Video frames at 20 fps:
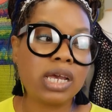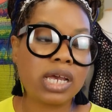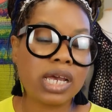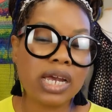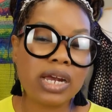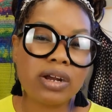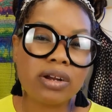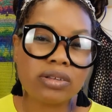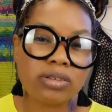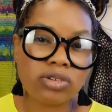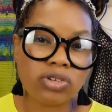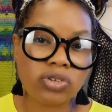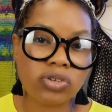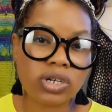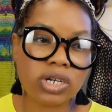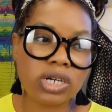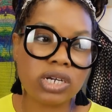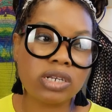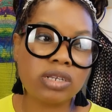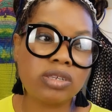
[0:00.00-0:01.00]
Character
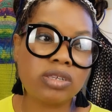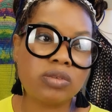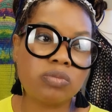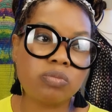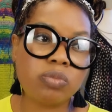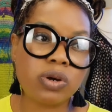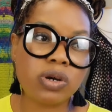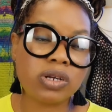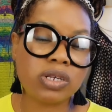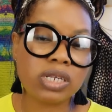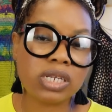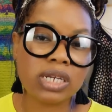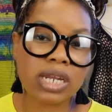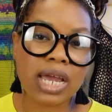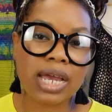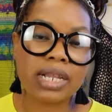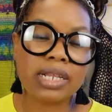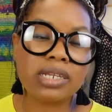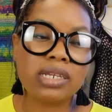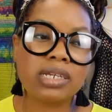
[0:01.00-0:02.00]
traits,
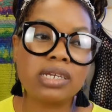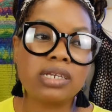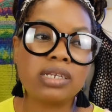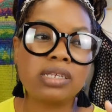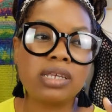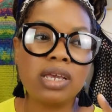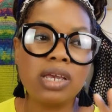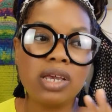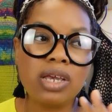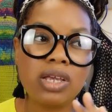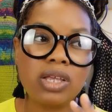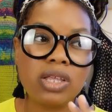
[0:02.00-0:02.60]
personalities,